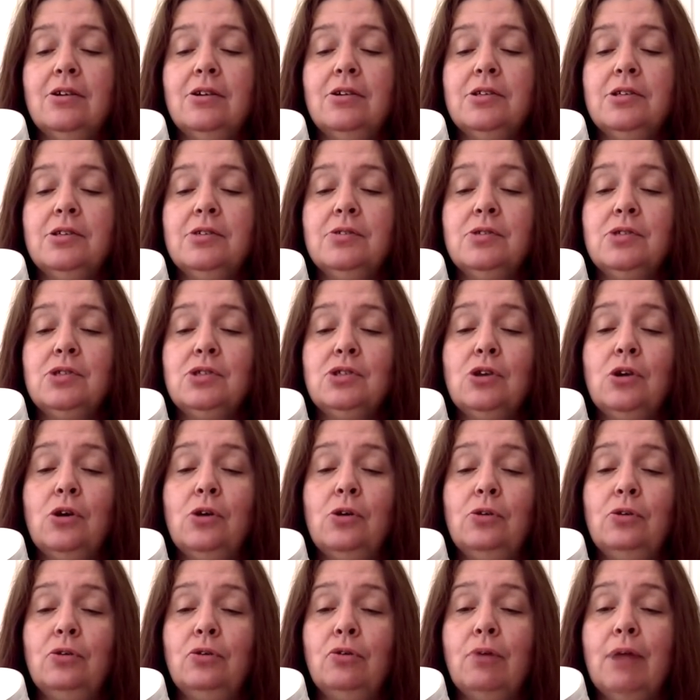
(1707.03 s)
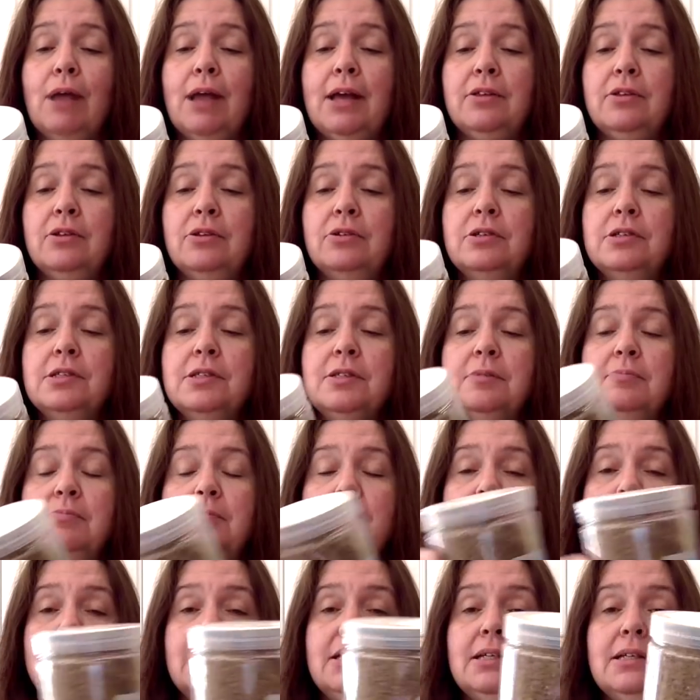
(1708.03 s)
also stone granules,
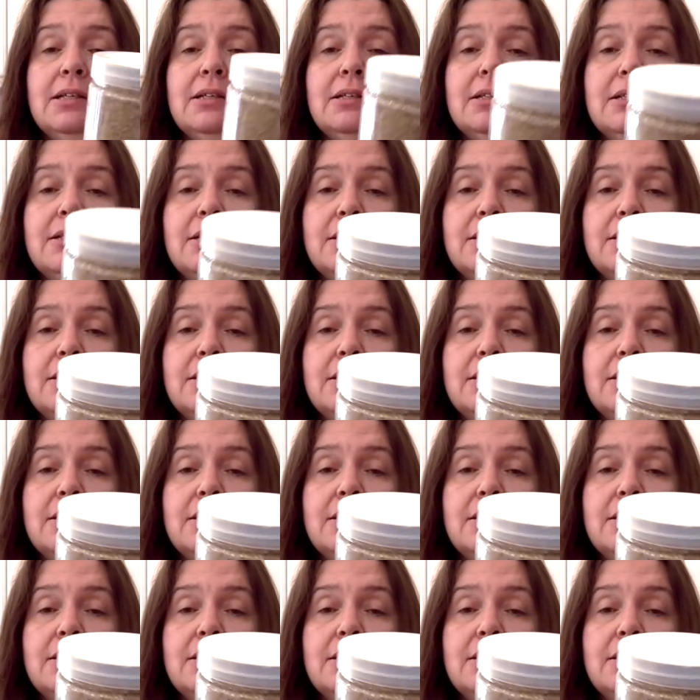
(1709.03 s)
but in